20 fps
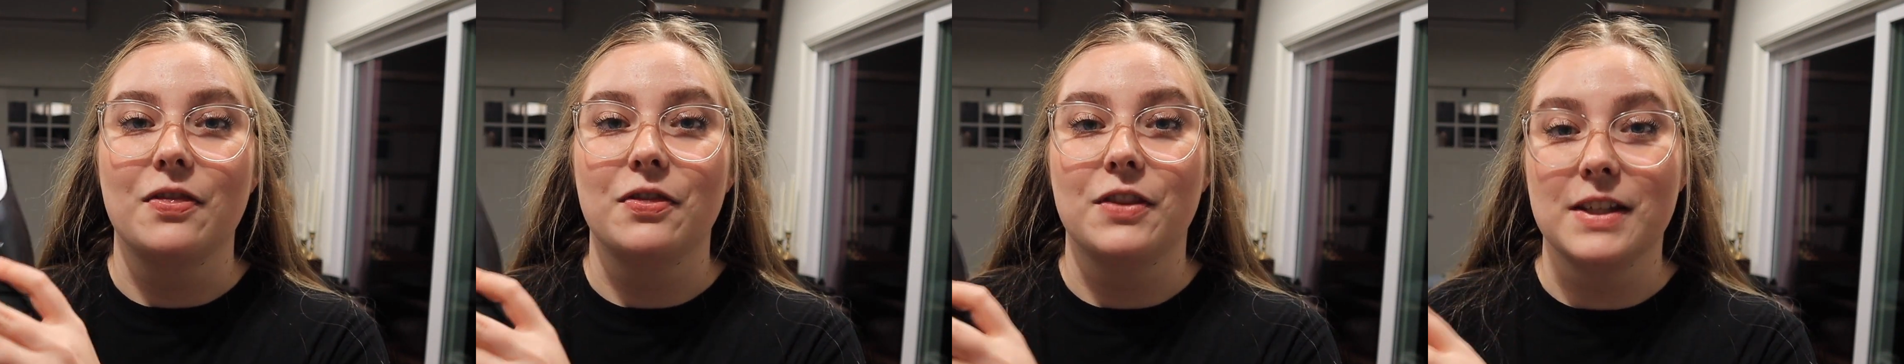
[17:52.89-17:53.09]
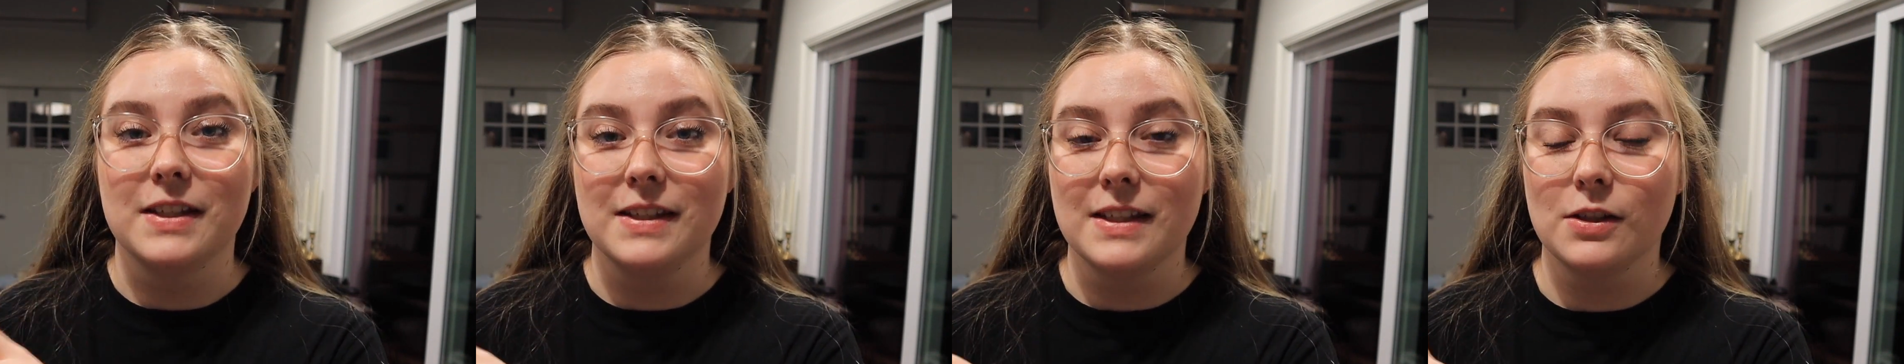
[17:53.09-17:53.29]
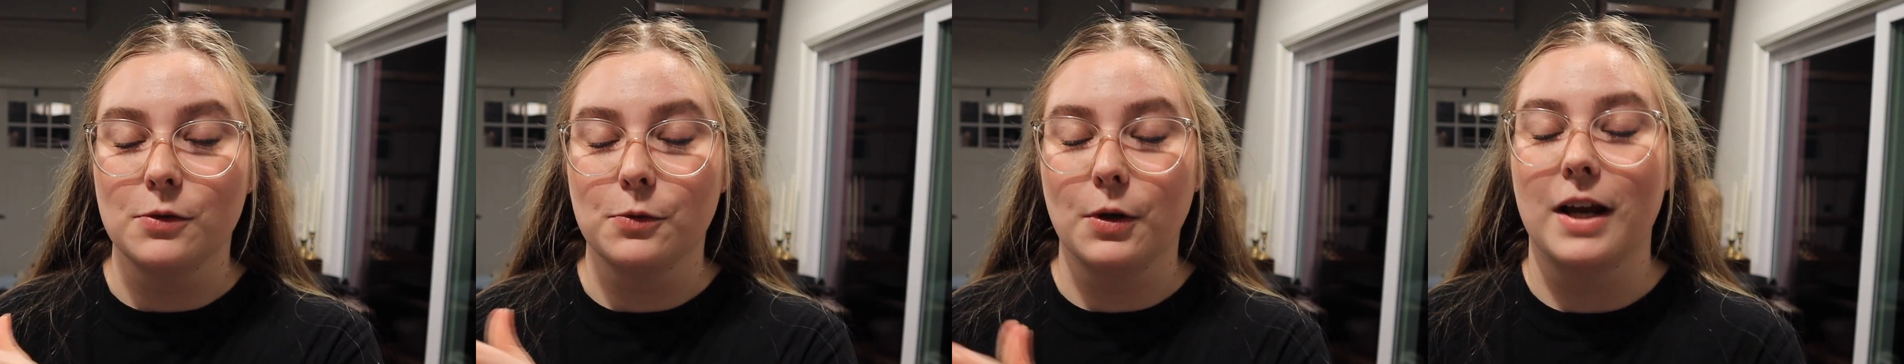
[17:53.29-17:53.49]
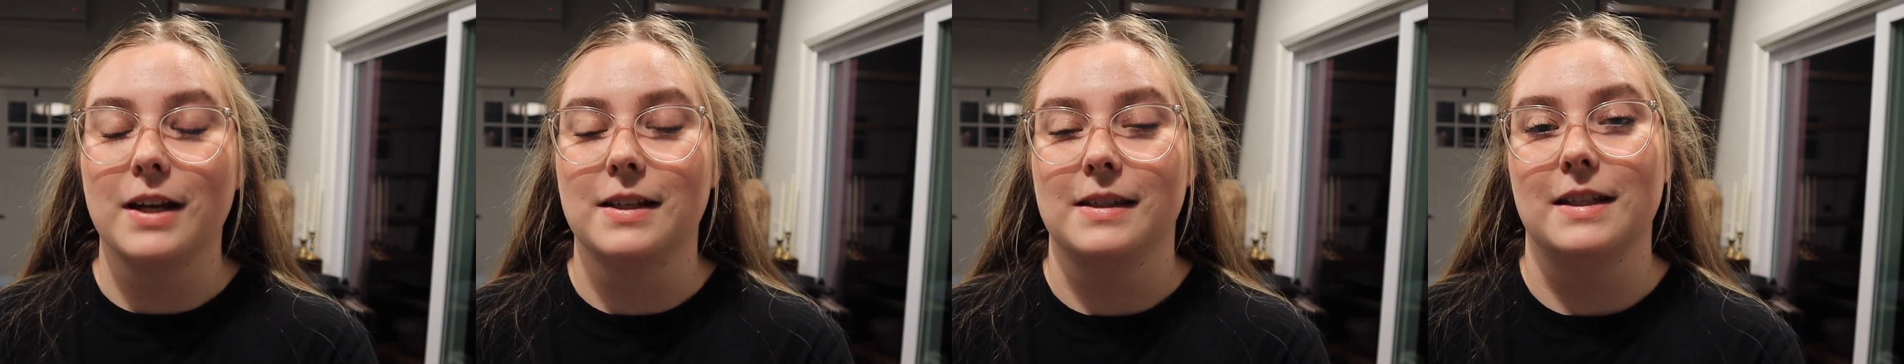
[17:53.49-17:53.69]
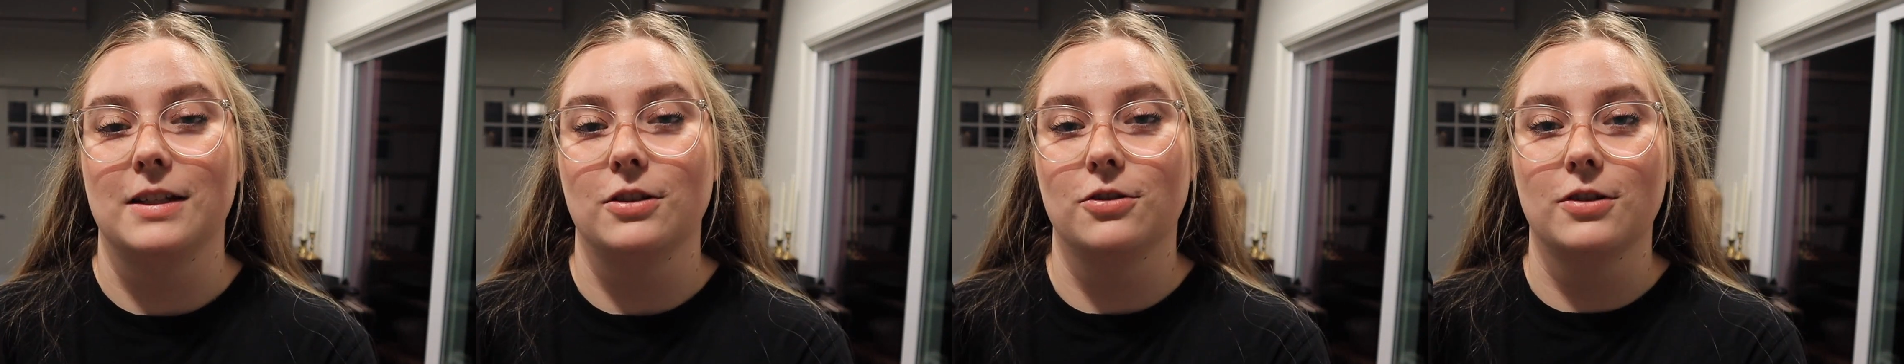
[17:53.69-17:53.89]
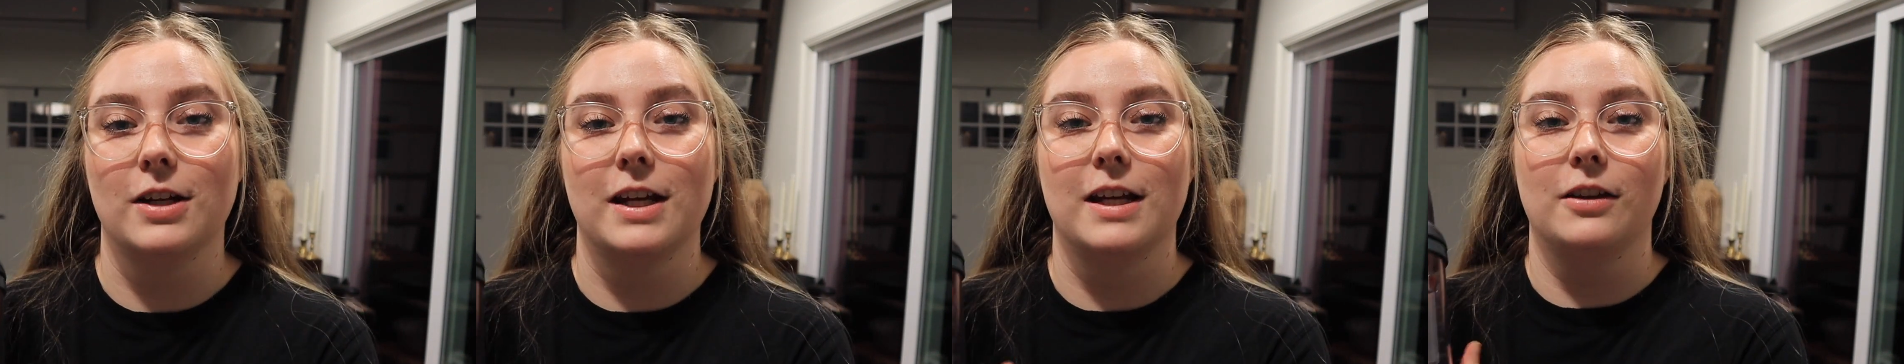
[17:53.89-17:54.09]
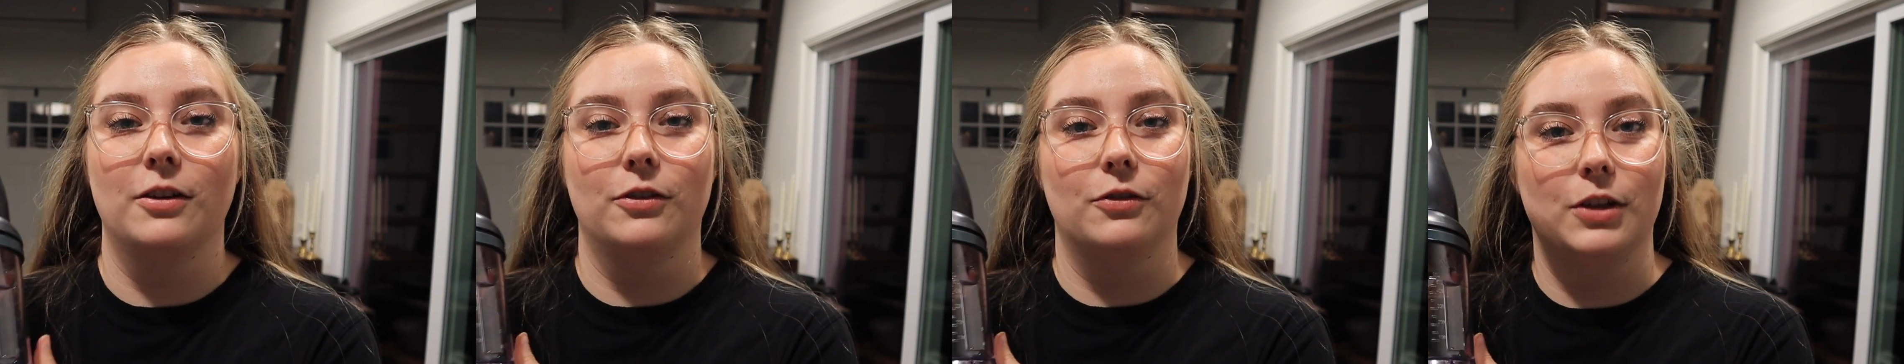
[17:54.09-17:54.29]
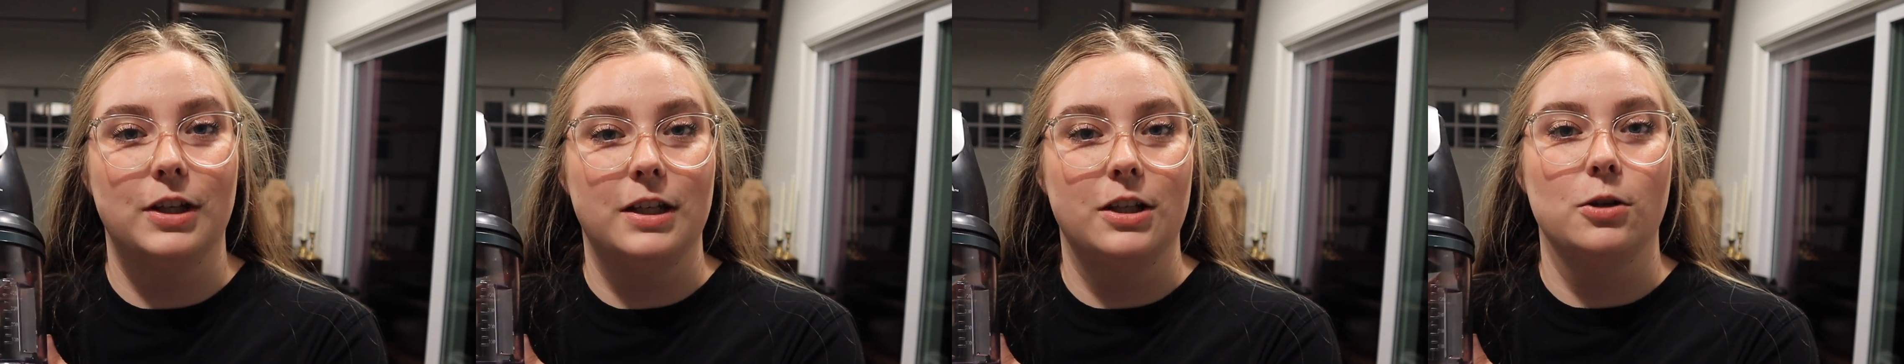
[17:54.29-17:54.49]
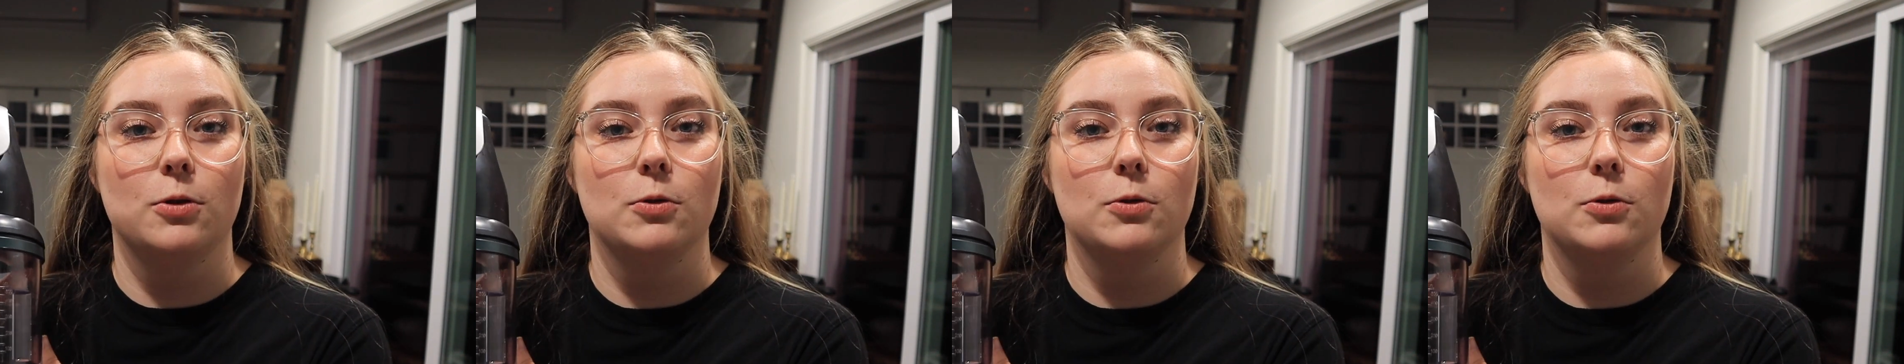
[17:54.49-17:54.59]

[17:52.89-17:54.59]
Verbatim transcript: this is what I single-handedly